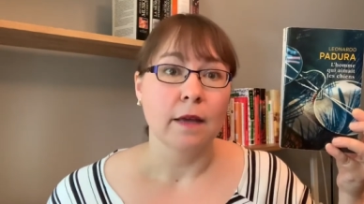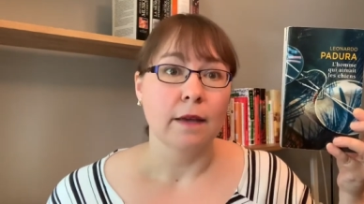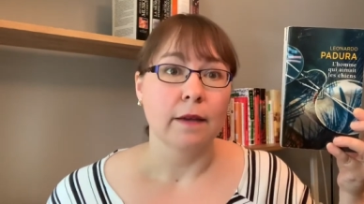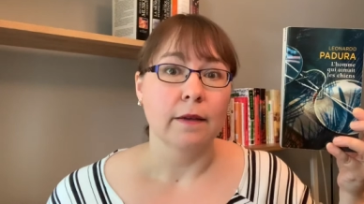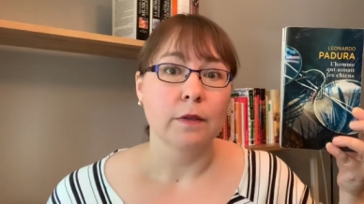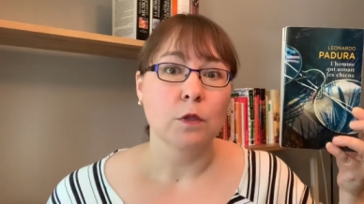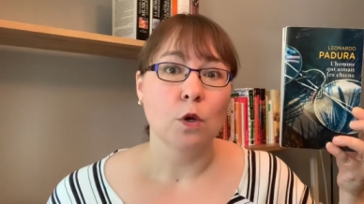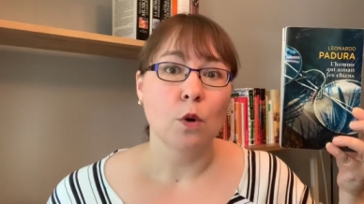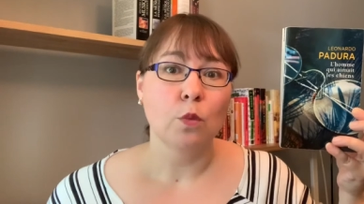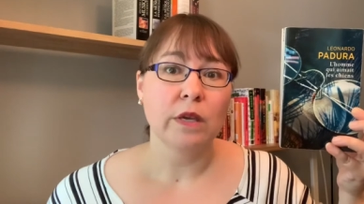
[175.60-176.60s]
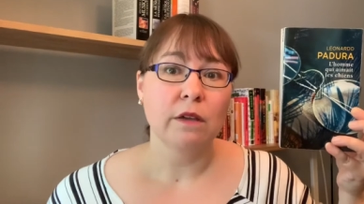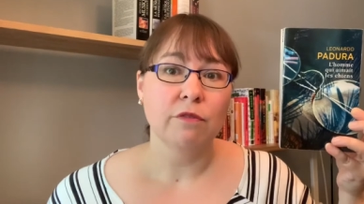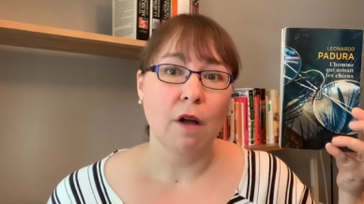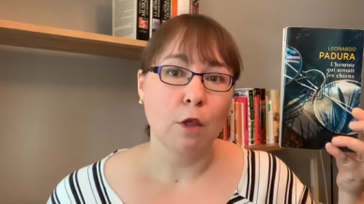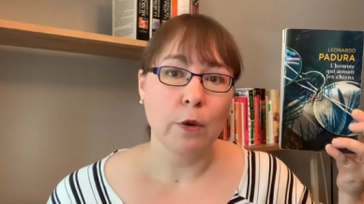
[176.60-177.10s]
Uh, so we
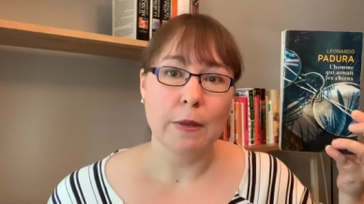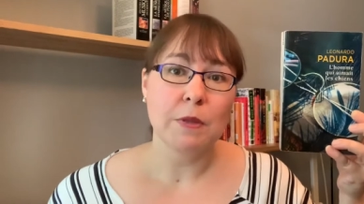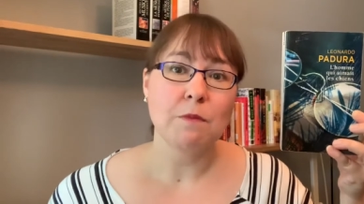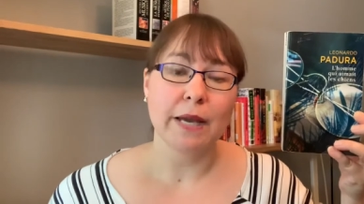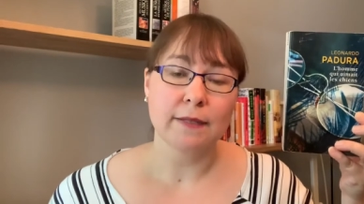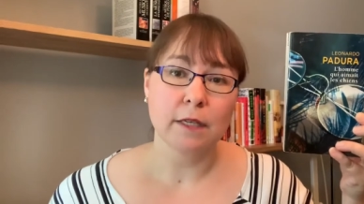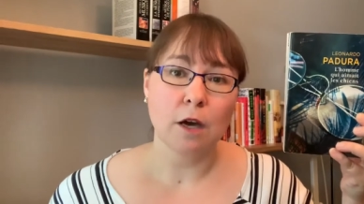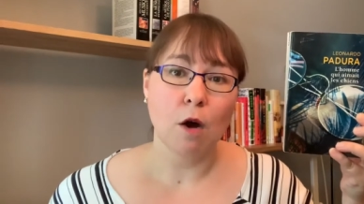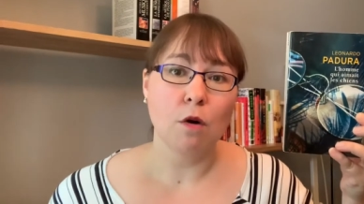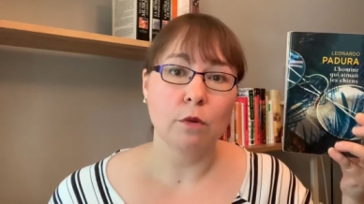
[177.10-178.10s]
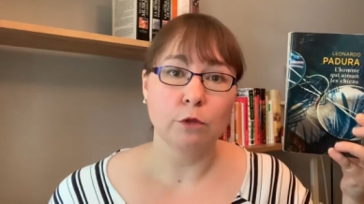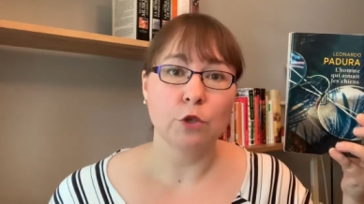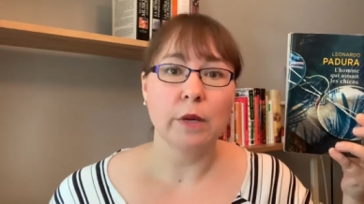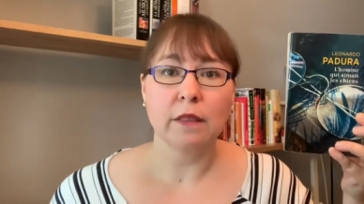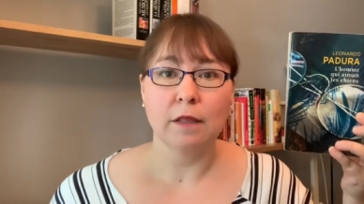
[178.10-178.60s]
follow him in Mexico
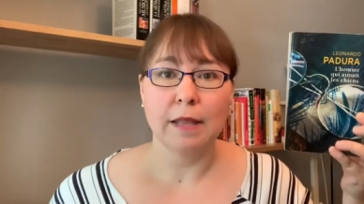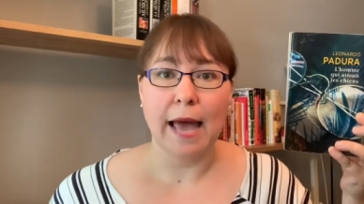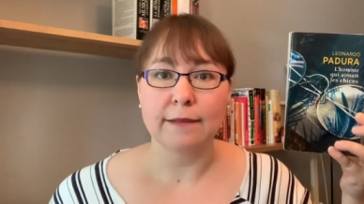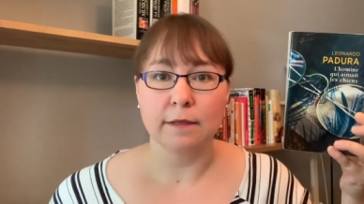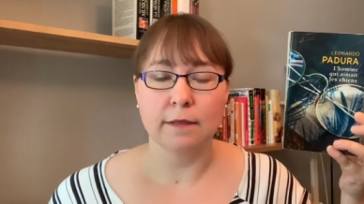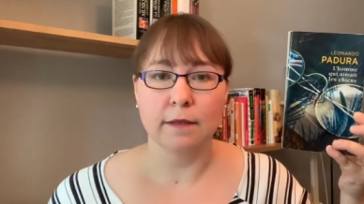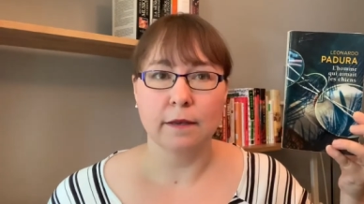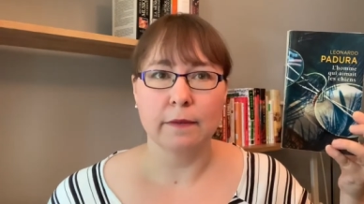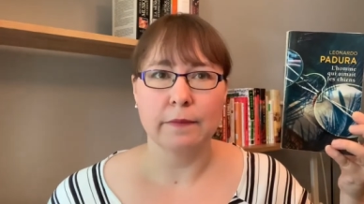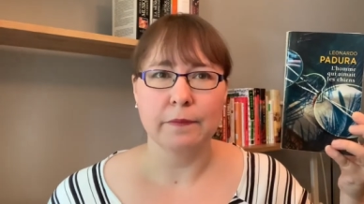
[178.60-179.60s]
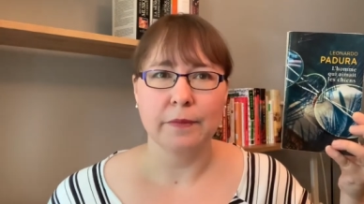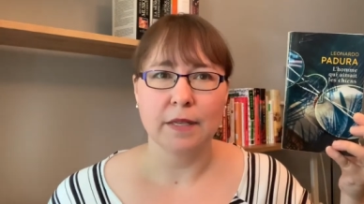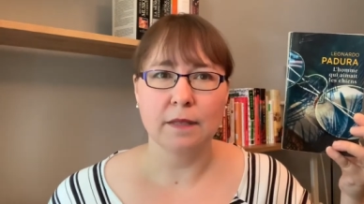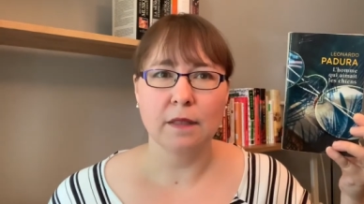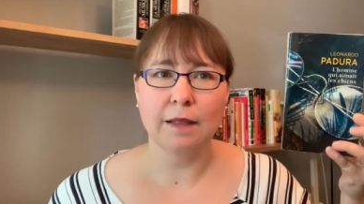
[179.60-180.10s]
during the last, uh,
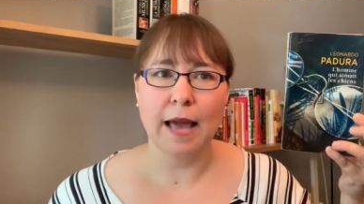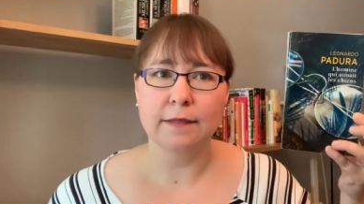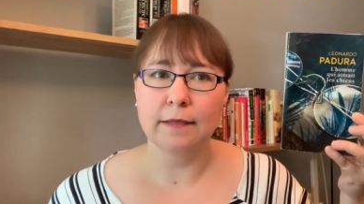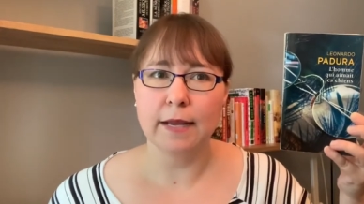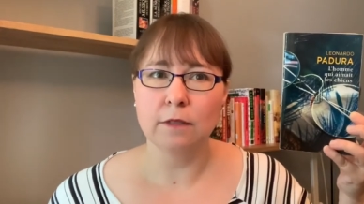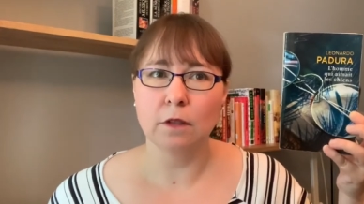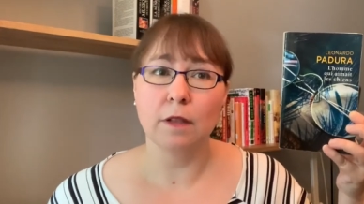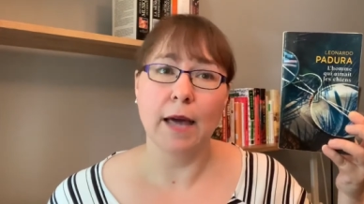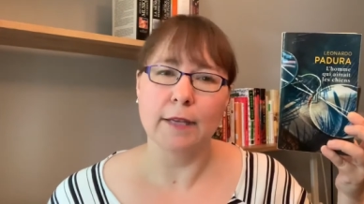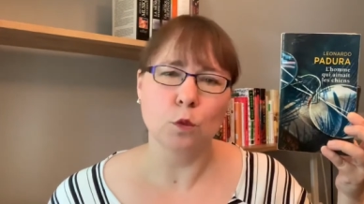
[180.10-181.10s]
is it the last days or the last